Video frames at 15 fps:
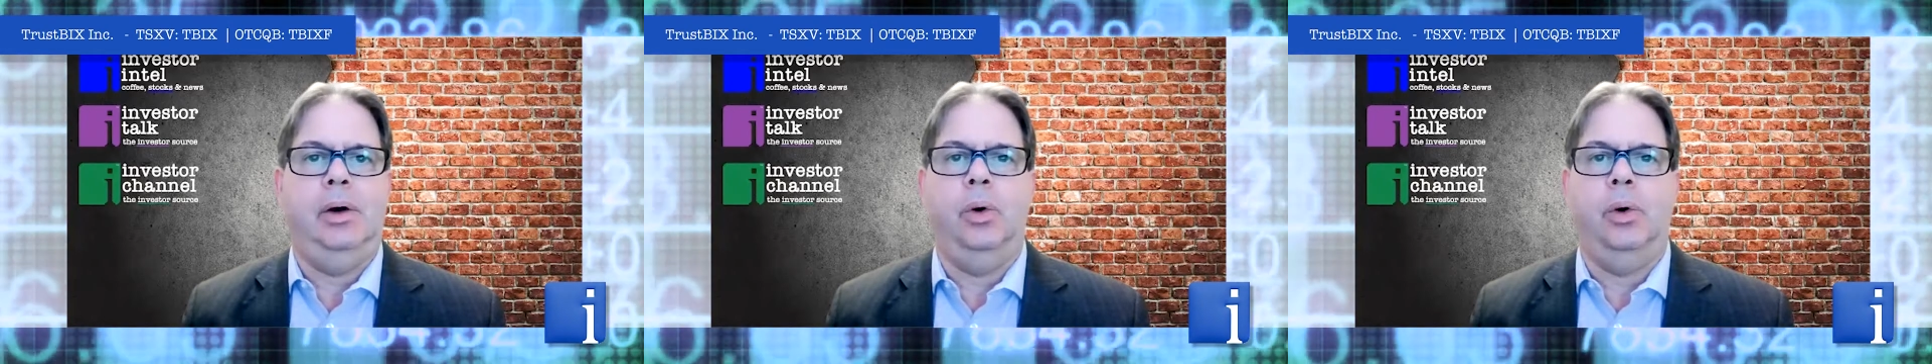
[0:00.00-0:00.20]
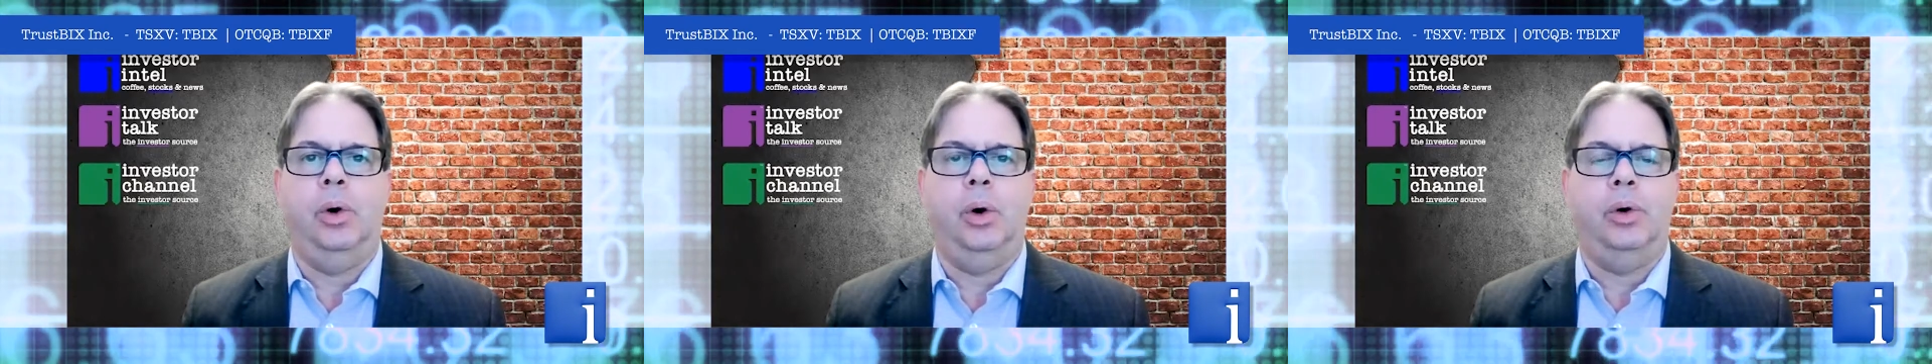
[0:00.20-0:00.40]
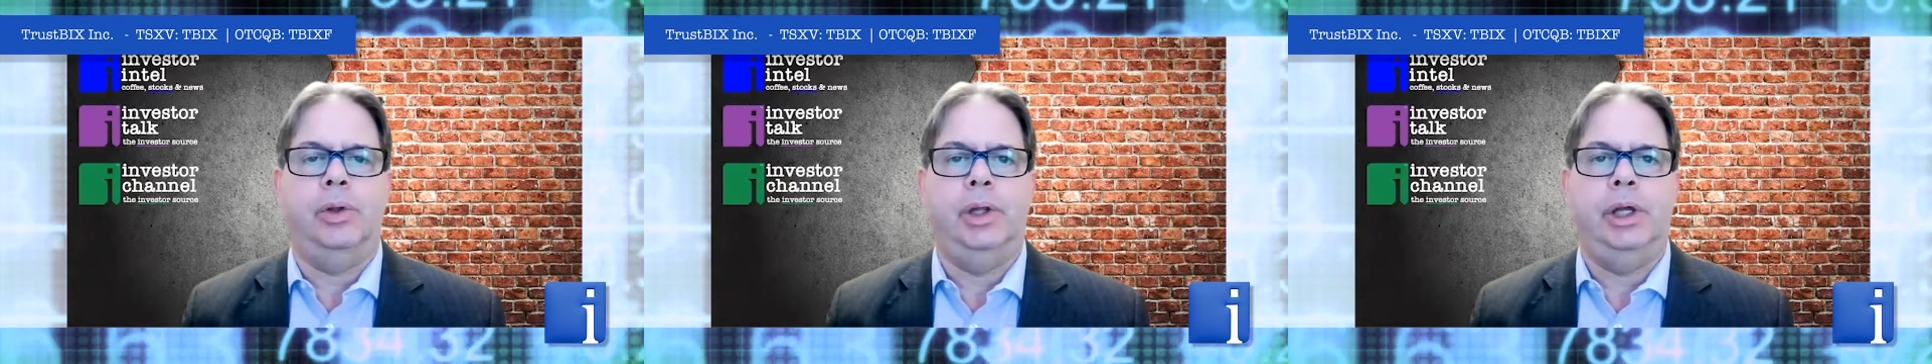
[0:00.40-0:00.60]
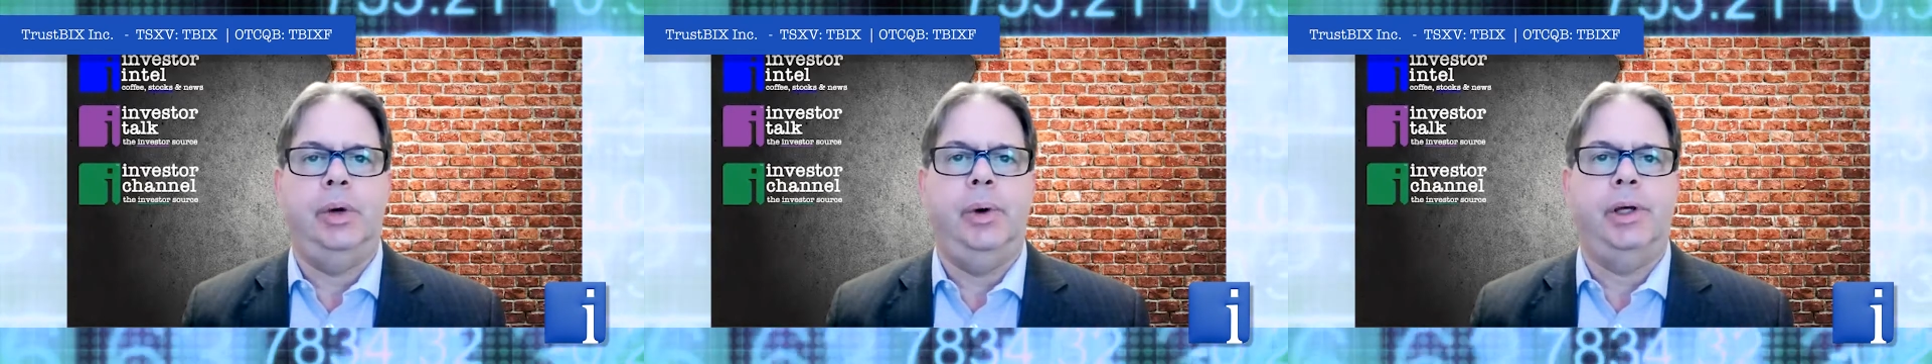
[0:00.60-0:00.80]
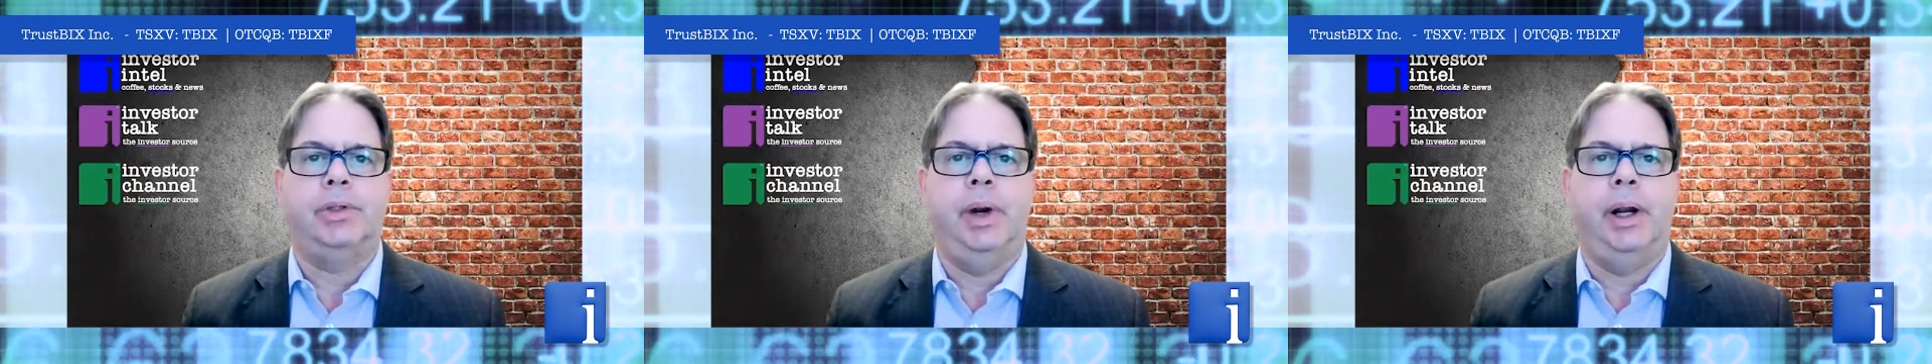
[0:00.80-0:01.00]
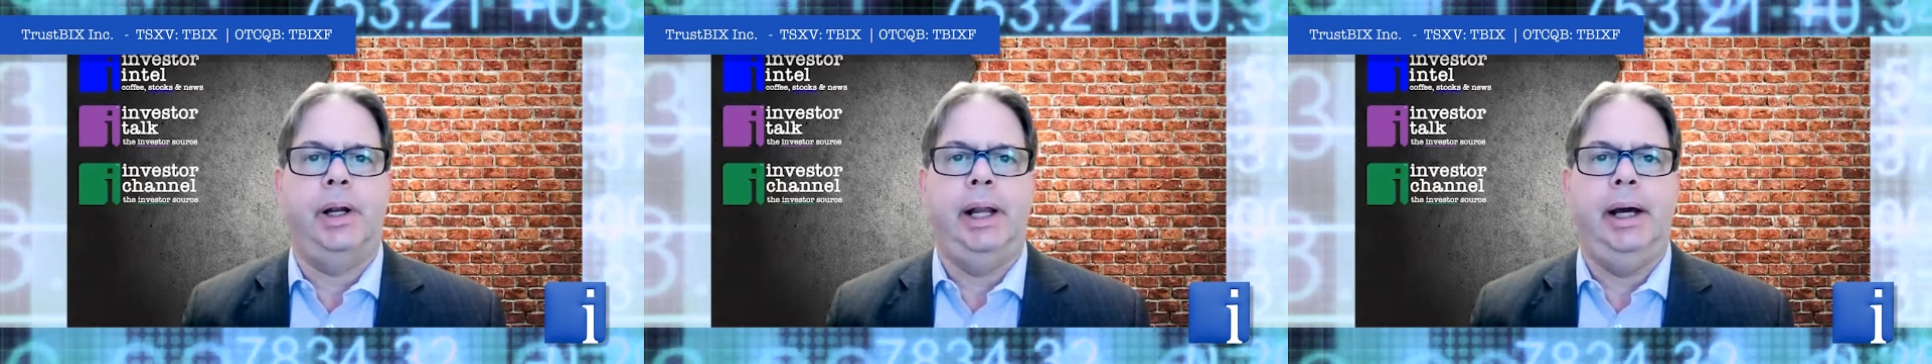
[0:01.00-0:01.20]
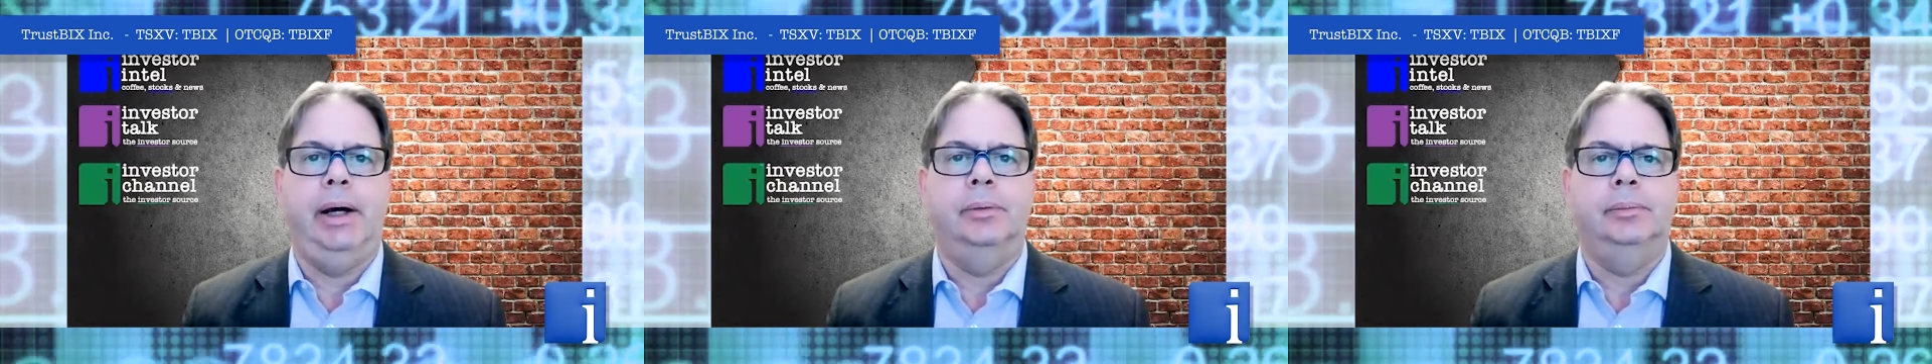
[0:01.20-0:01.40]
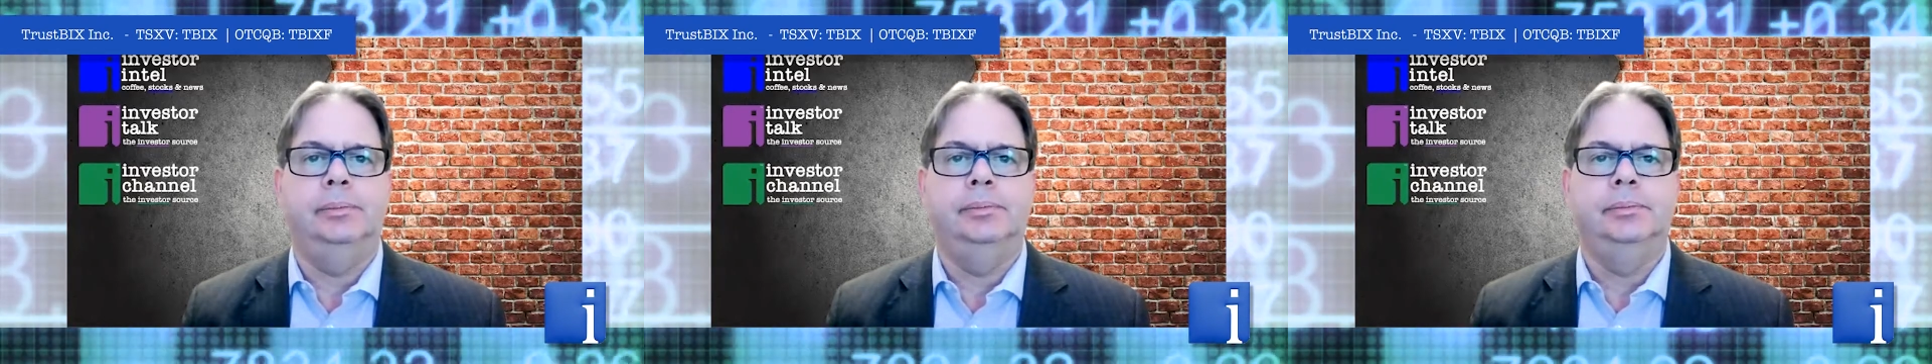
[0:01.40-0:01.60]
or, or the U.S. right now?